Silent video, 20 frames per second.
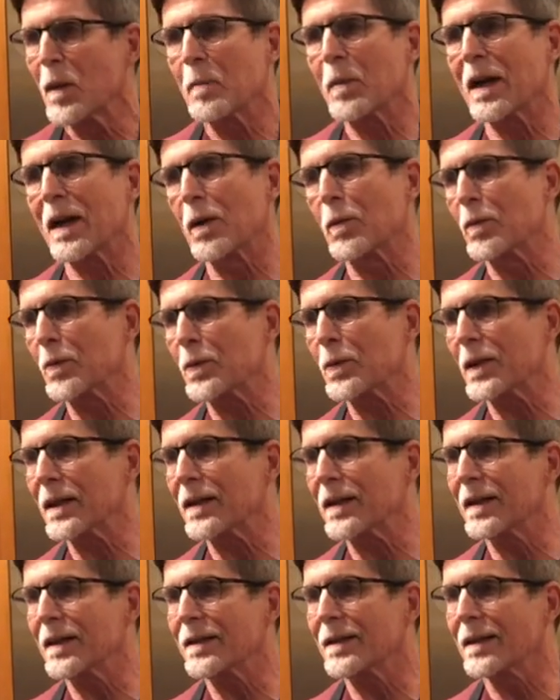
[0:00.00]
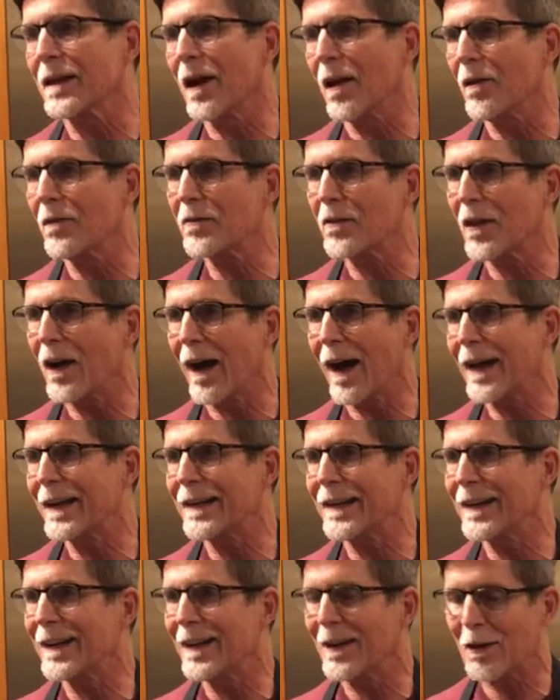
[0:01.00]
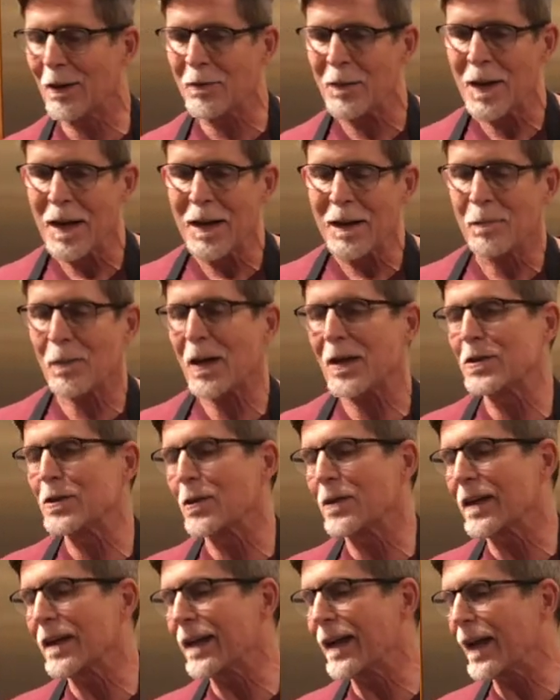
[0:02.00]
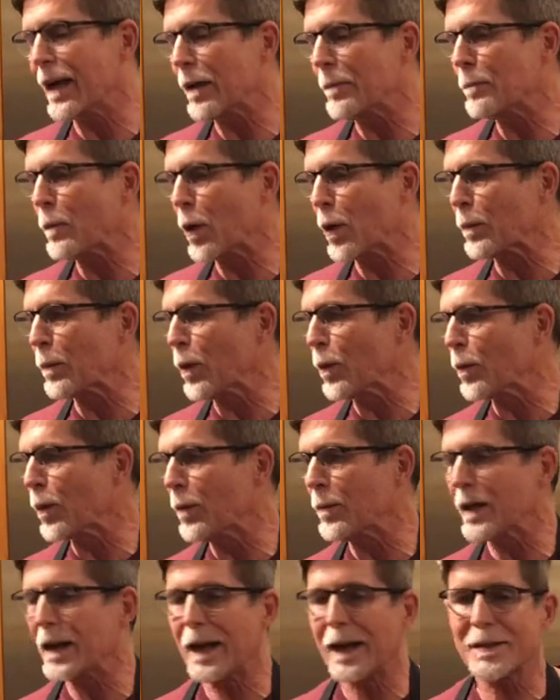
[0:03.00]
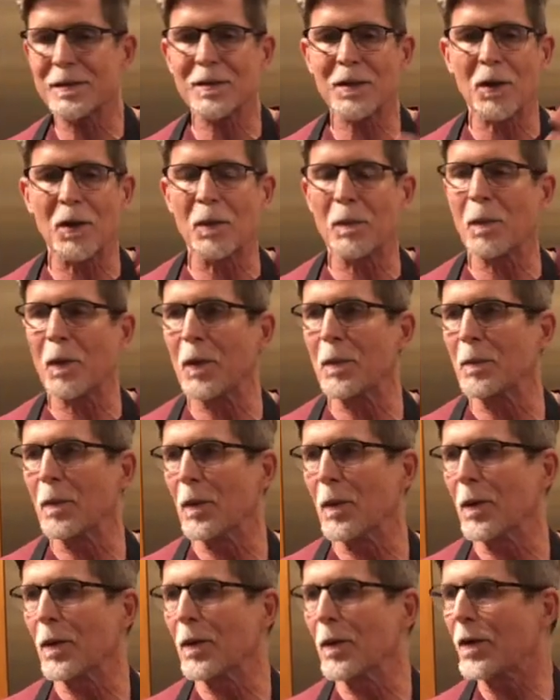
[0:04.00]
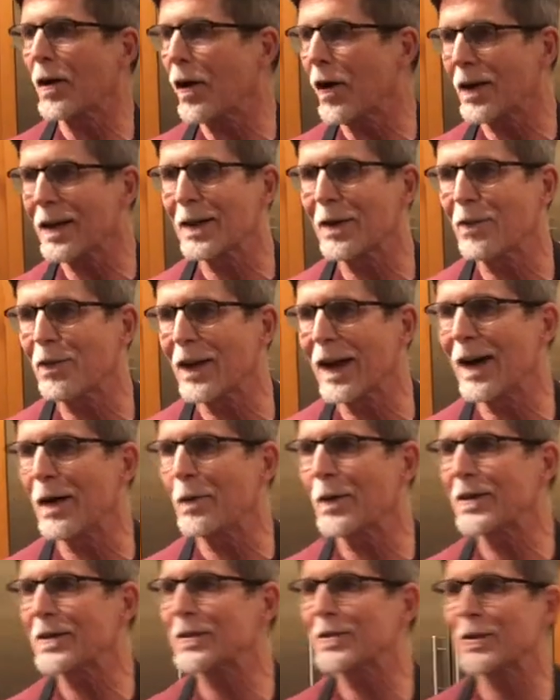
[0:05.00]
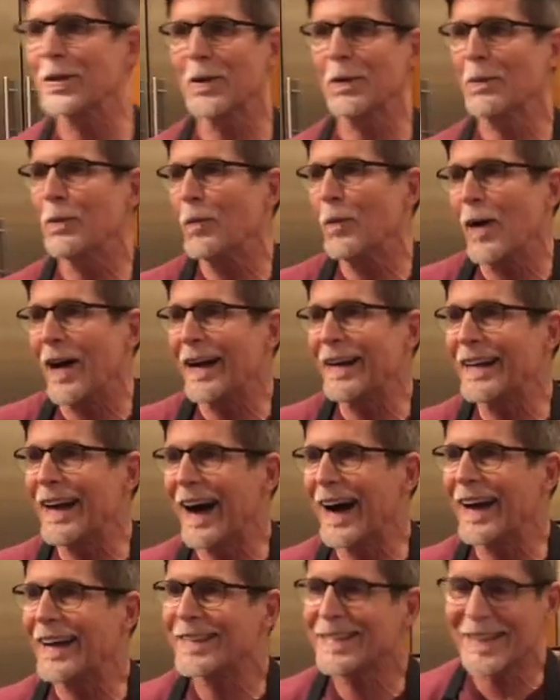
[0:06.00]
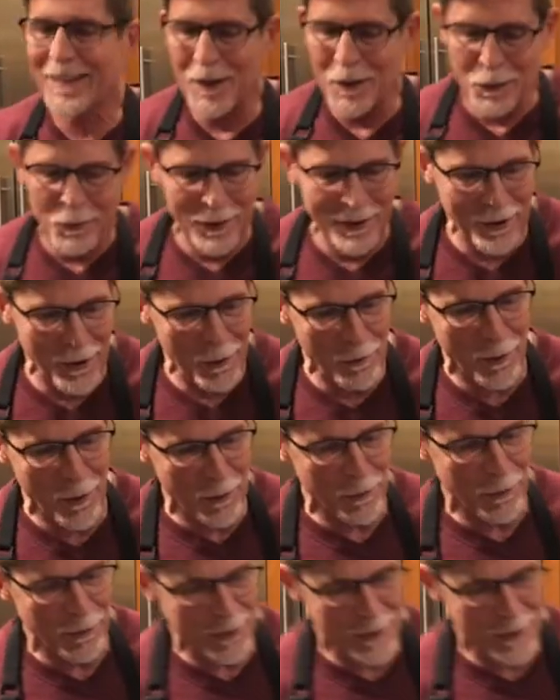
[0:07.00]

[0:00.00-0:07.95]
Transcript: but I really love the idea of, because you can get purple Romanesco, purple cauliflower, so why not to go with our purple